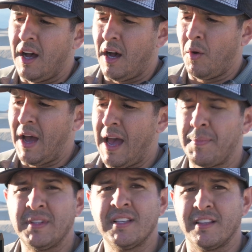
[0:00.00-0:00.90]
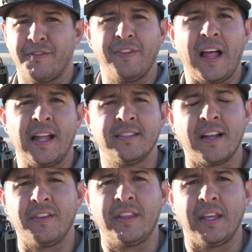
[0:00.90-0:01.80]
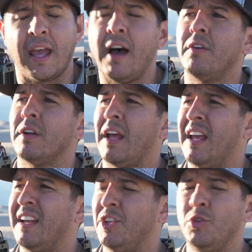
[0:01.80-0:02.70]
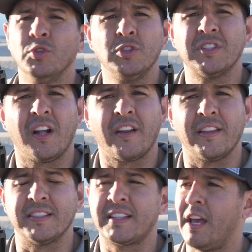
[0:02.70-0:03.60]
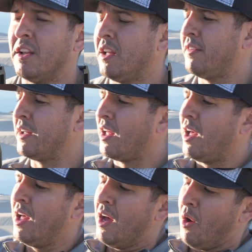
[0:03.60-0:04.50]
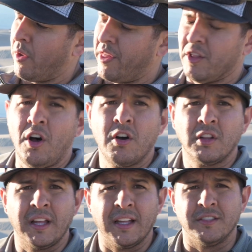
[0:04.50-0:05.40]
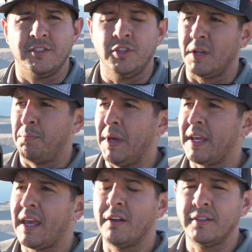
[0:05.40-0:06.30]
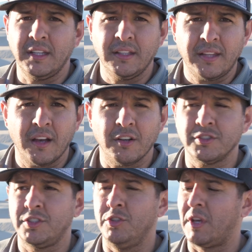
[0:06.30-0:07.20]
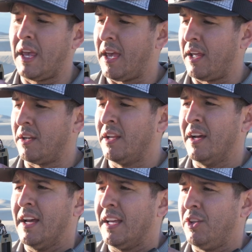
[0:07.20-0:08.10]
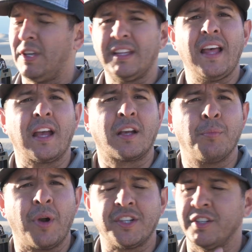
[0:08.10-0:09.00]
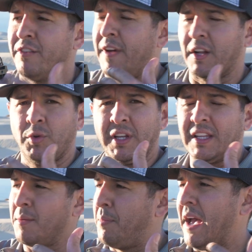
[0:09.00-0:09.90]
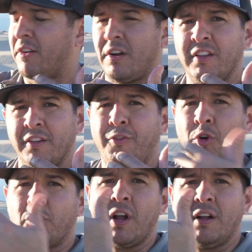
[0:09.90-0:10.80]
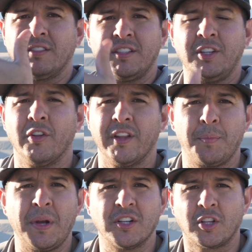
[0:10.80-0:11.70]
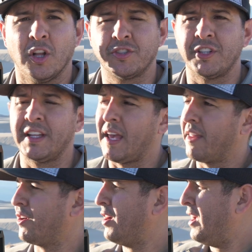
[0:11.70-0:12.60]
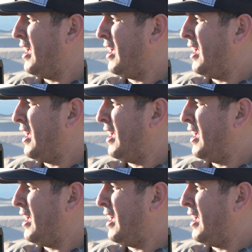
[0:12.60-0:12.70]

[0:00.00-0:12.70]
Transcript: uh, what happens is it flattens everything out and you lose a lot of the scale of it. With a long lens, you can pick out details, you can, you get that compression effect where you get the background and the foregrounds, you know, that appears closer together